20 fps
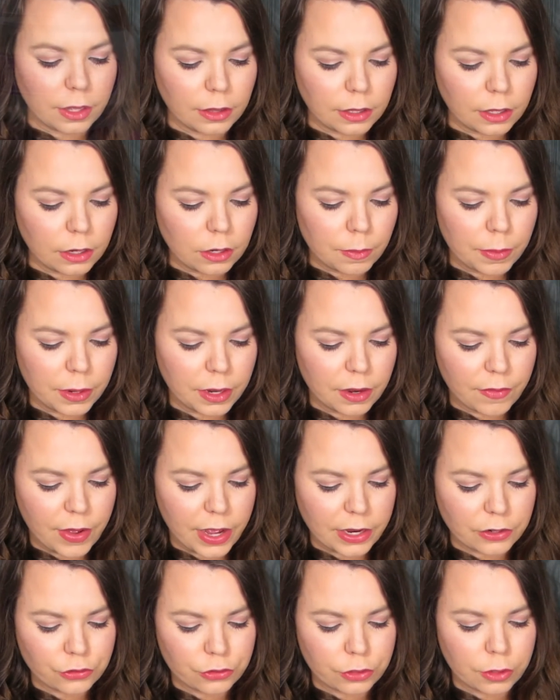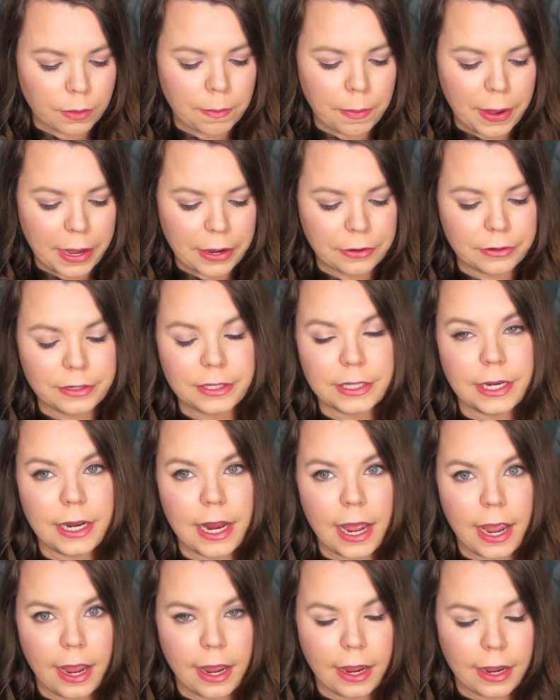a little bit of extra
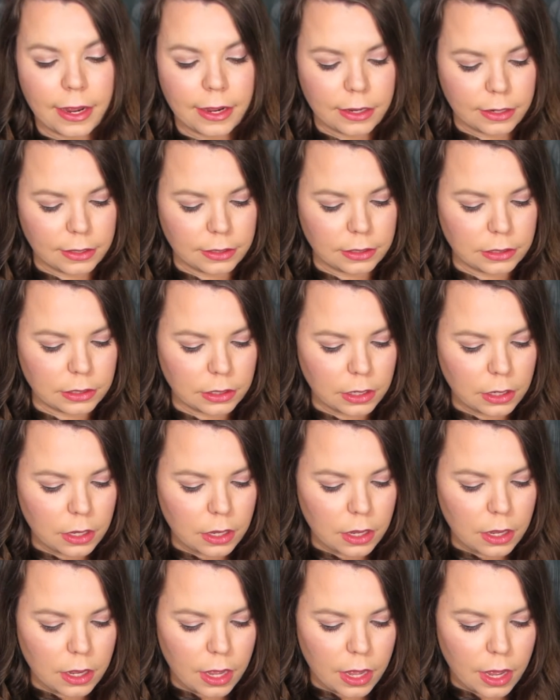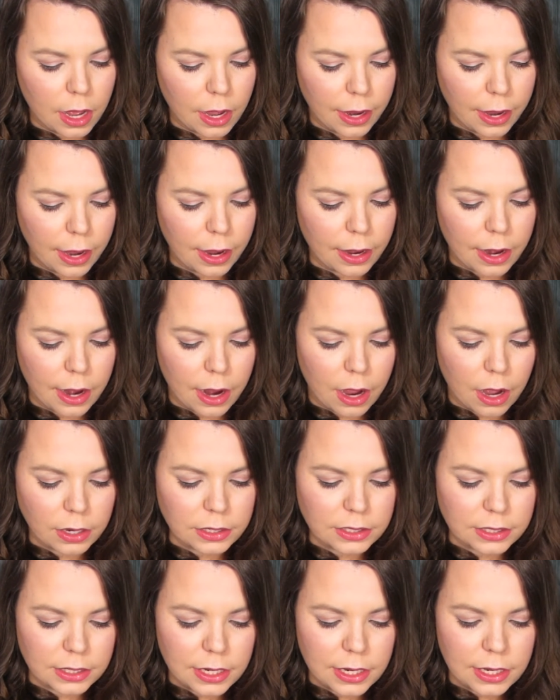biotin and
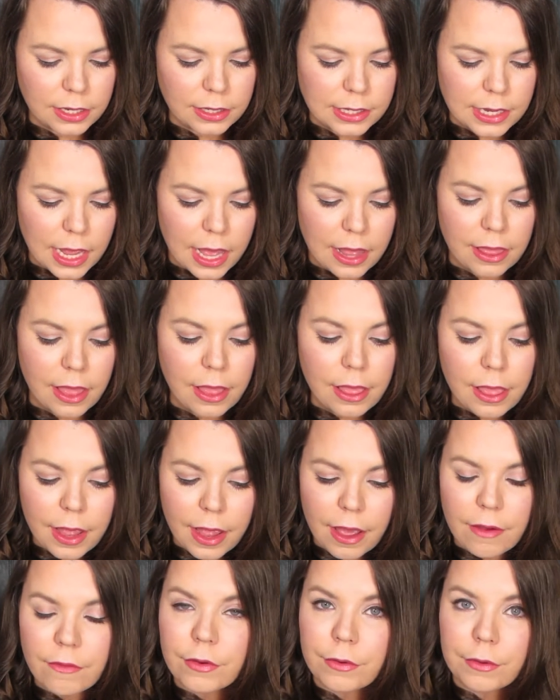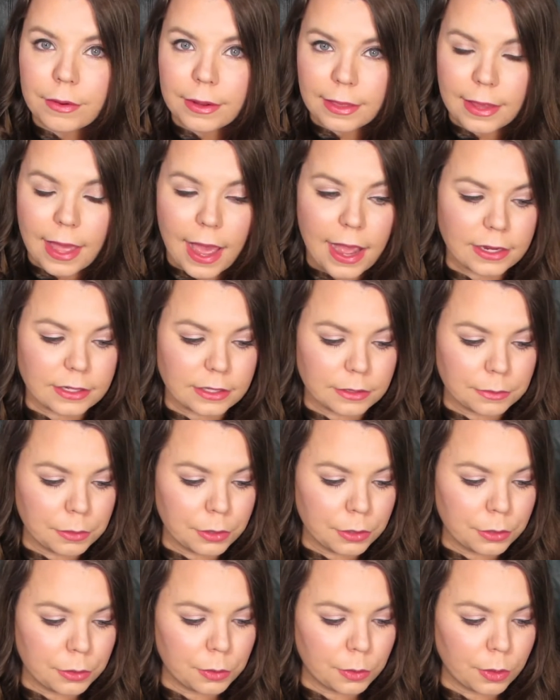antioxidants. And then they have a relaxed
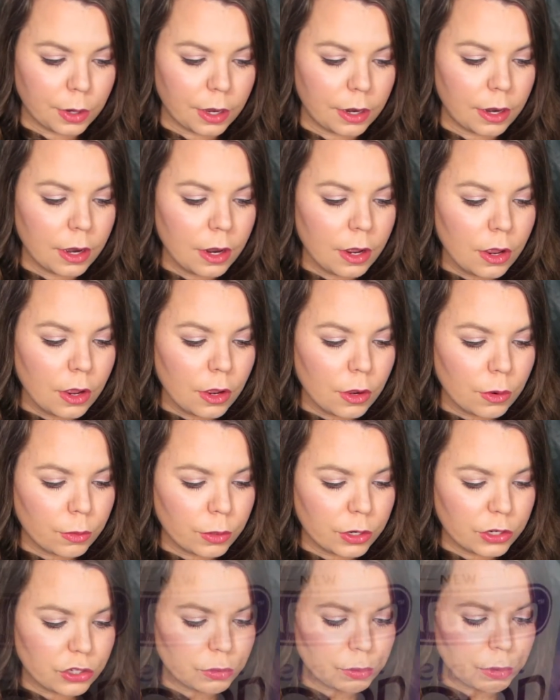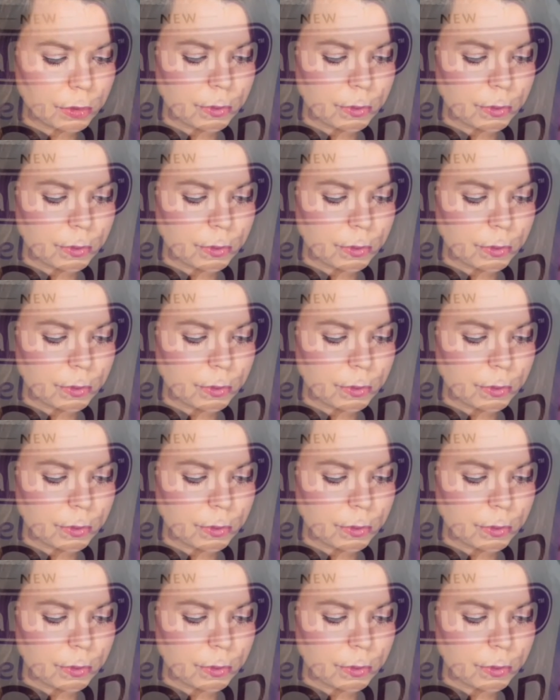mood one, which